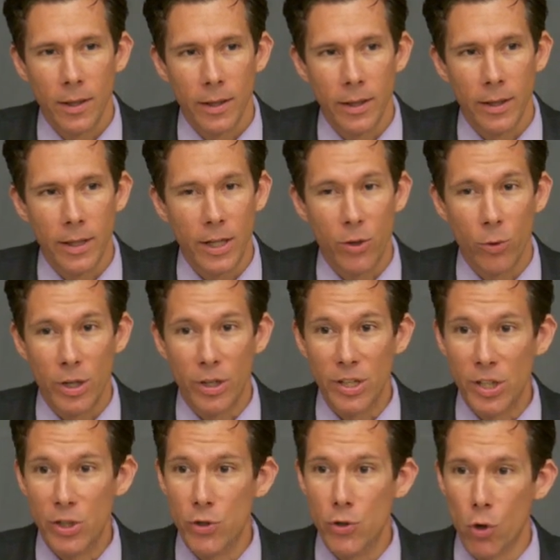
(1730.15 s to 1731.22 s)
Uh, it created
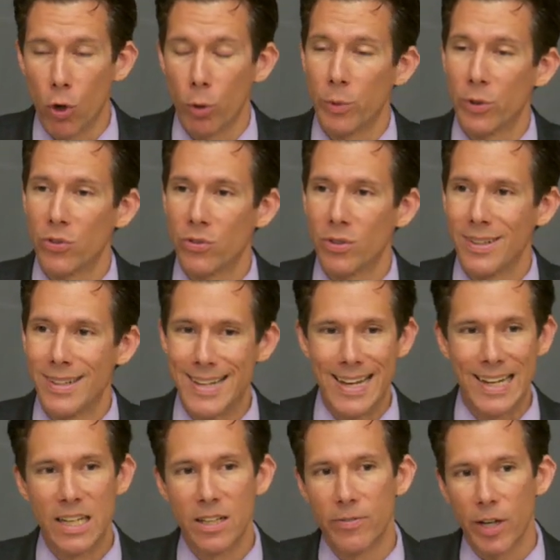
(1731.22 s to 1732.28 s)
enormous
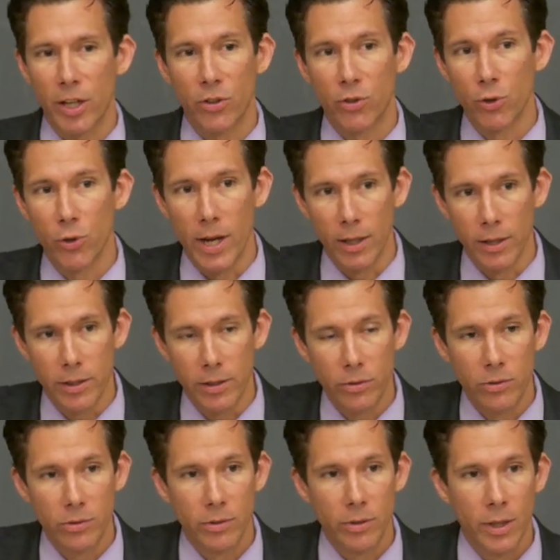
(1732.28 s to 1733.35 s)
negative externalities